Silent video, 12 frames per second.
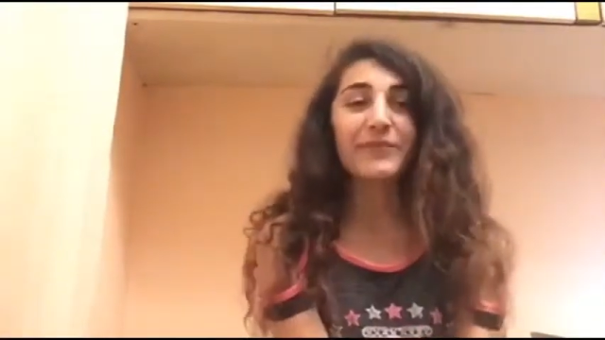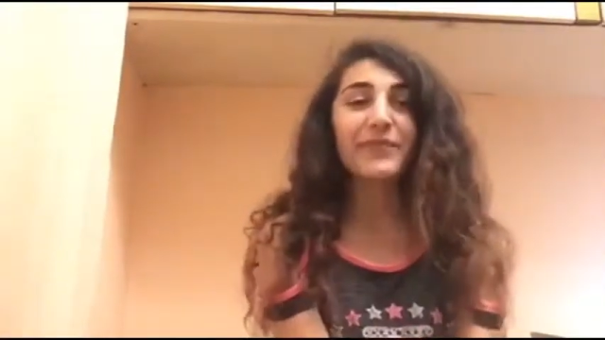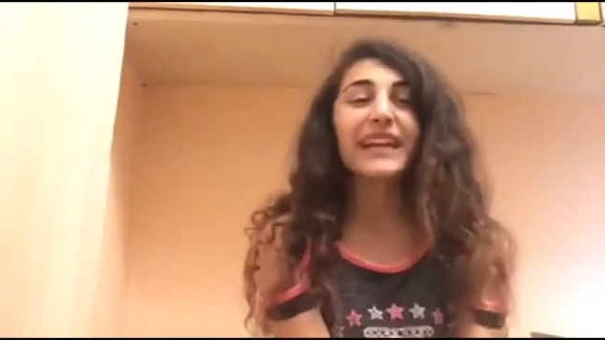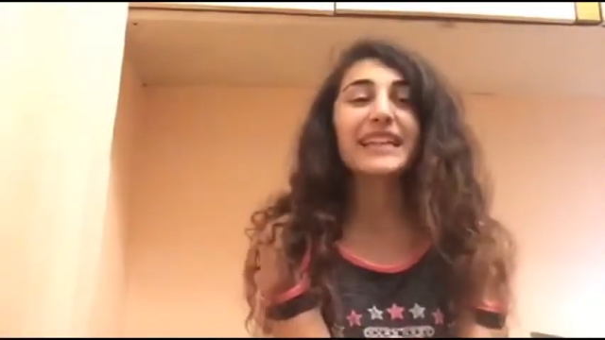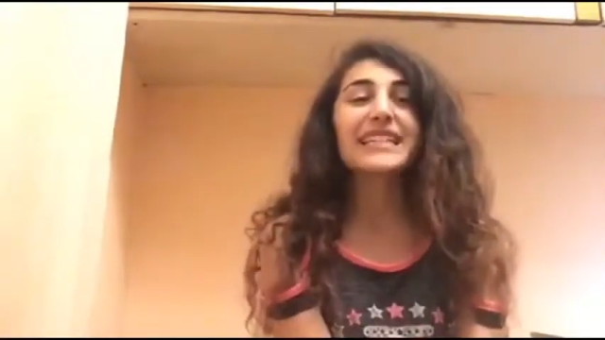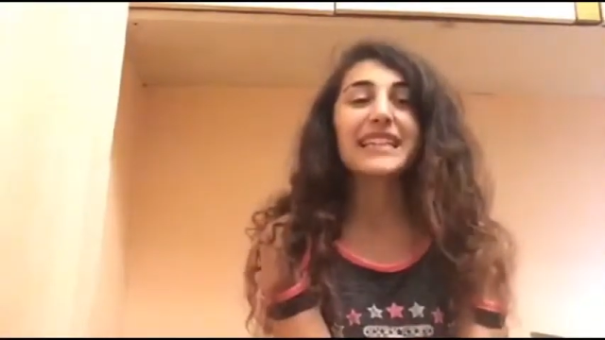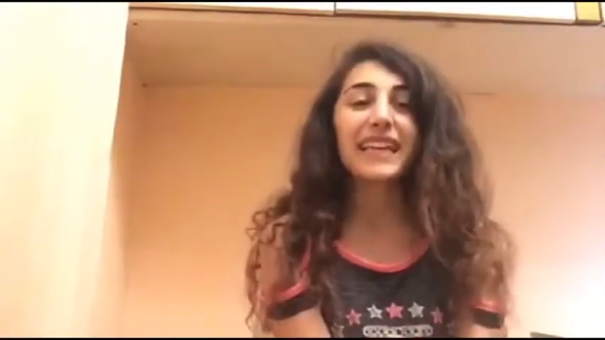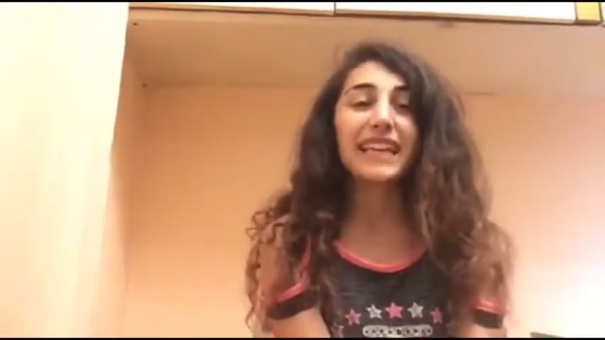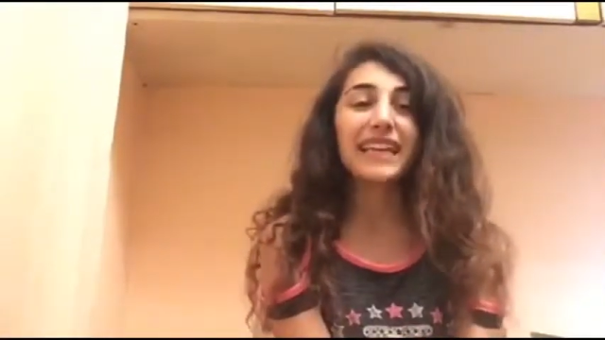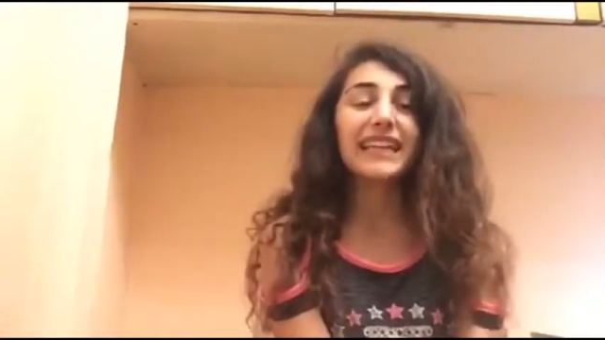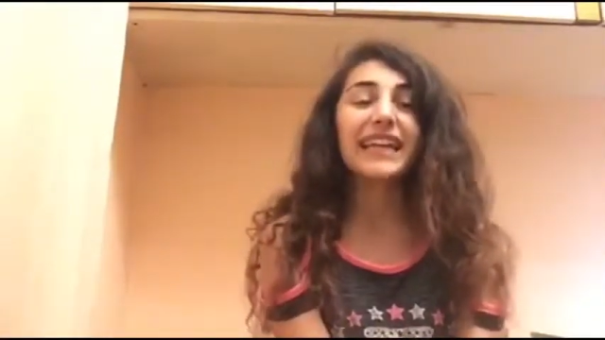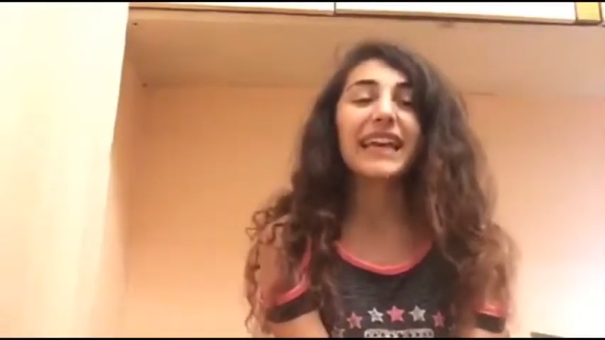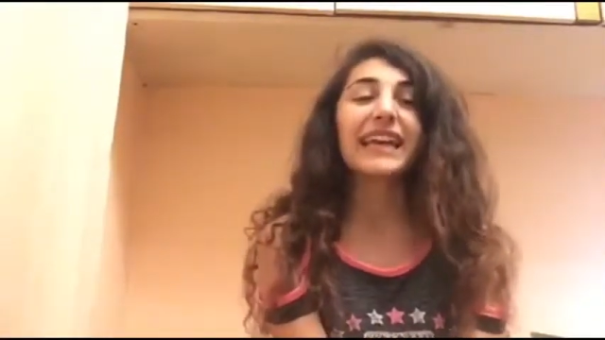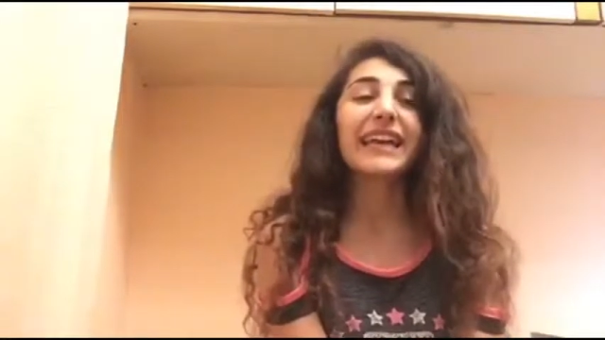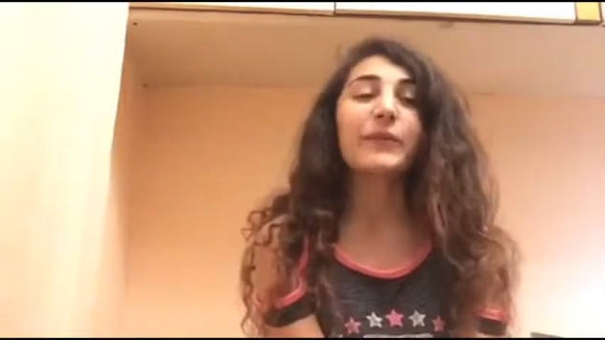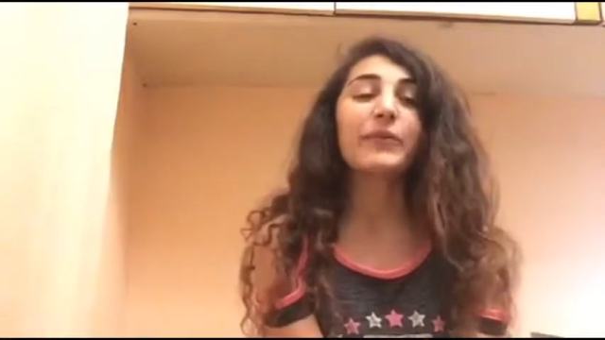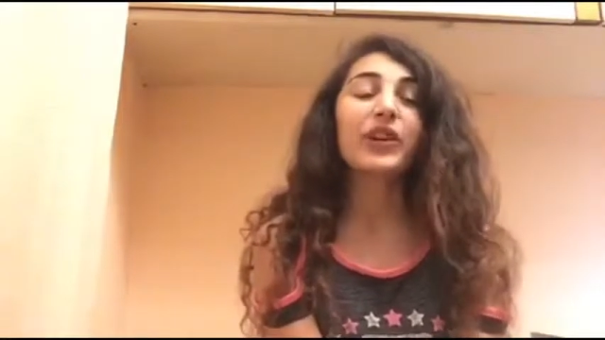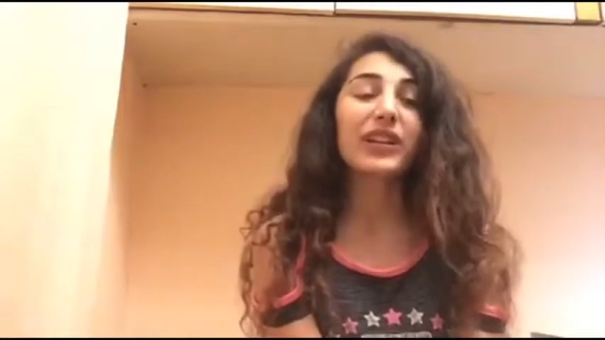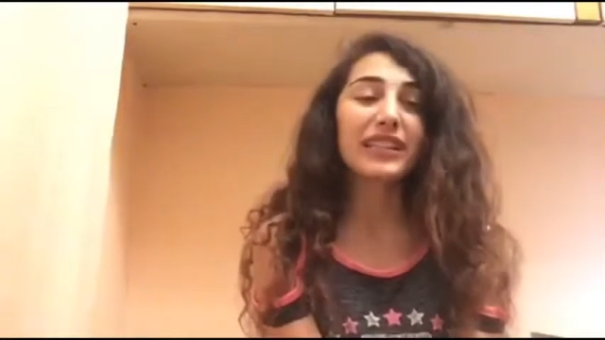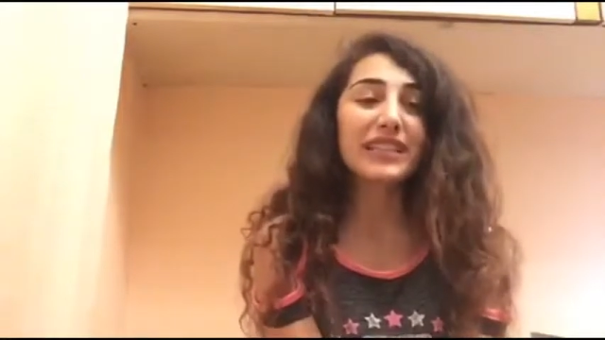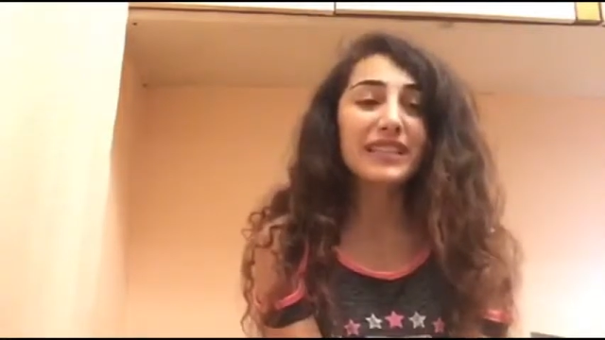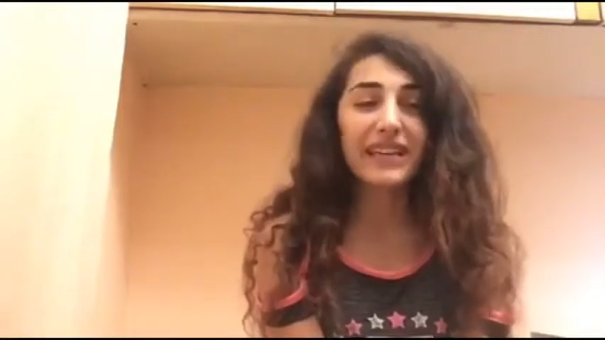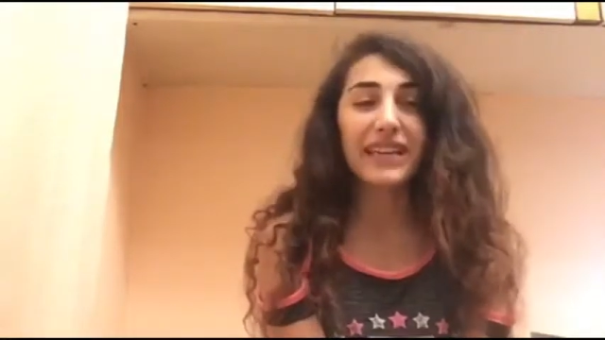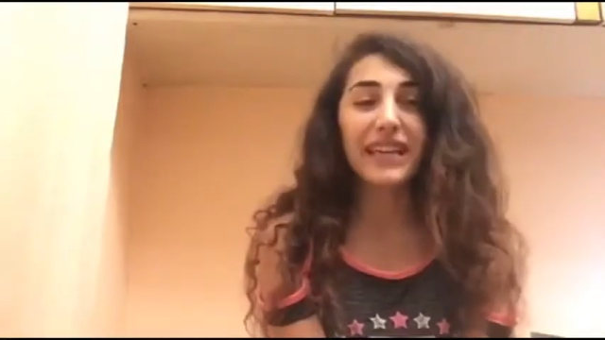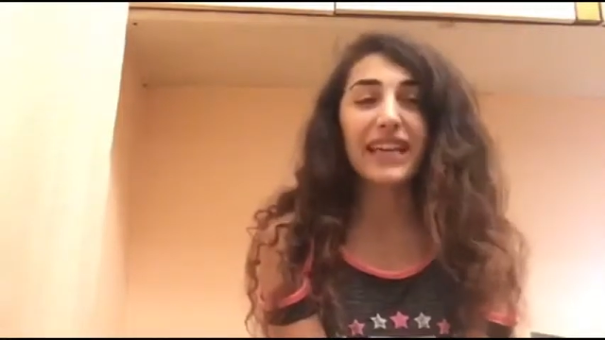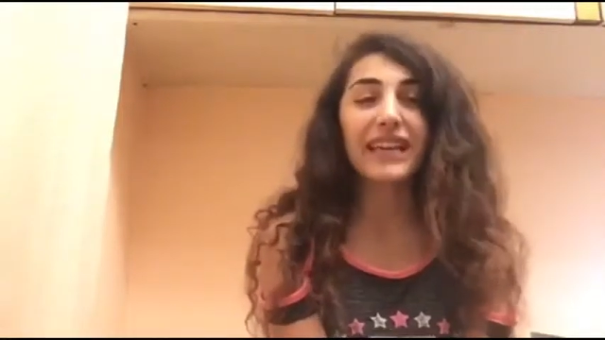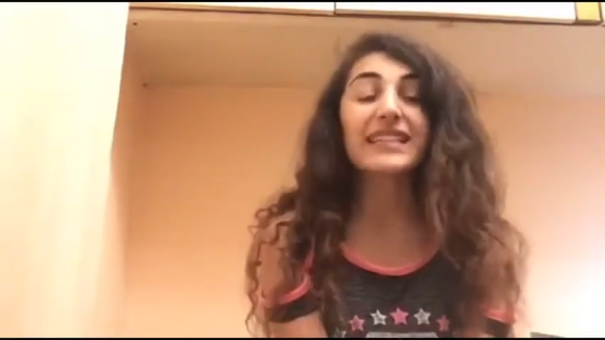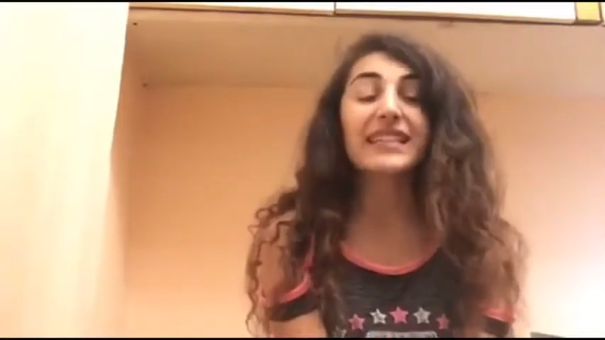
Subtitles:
I'm 19 and I'm currently studying